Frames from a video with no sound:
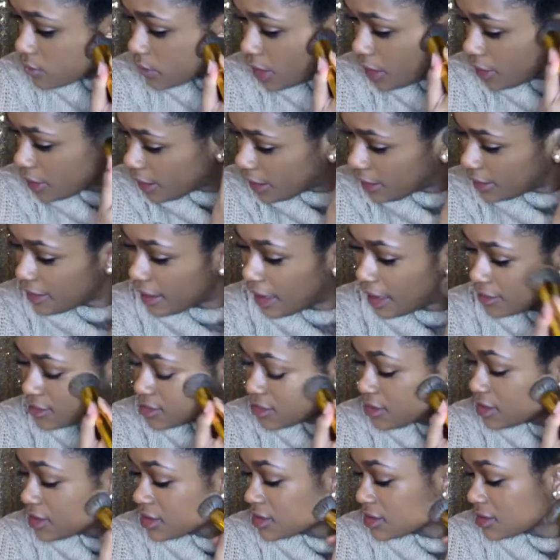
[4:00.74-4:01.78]
Okay, yeah,
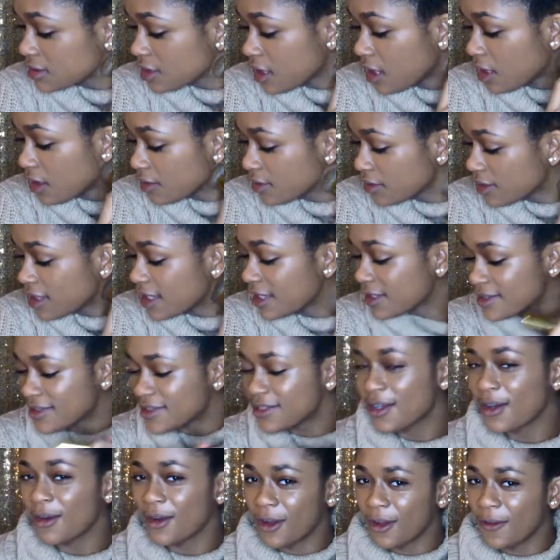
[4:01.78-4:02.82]
so this
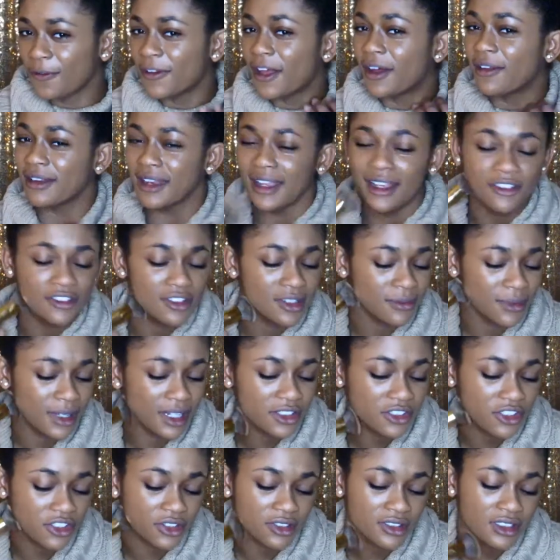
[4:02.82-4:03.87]
this whole foundation
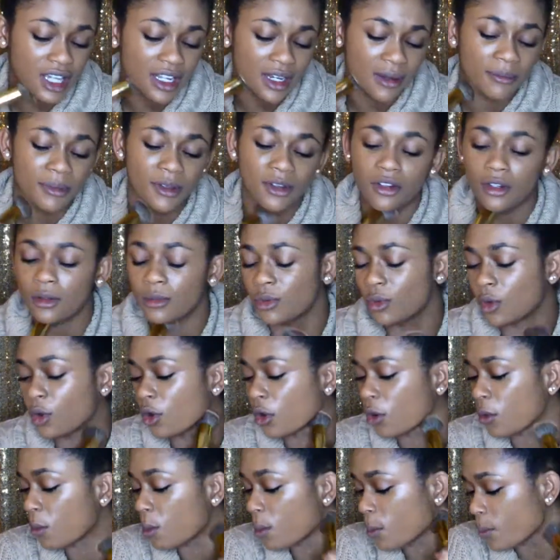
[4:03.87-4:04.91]
mixture is kind of
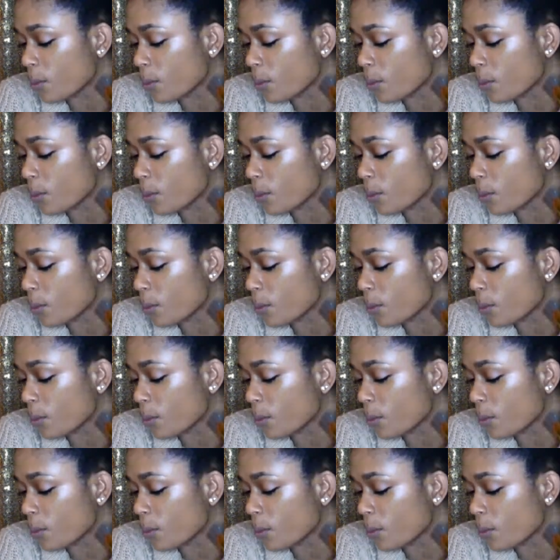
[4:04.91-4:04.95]
buildable.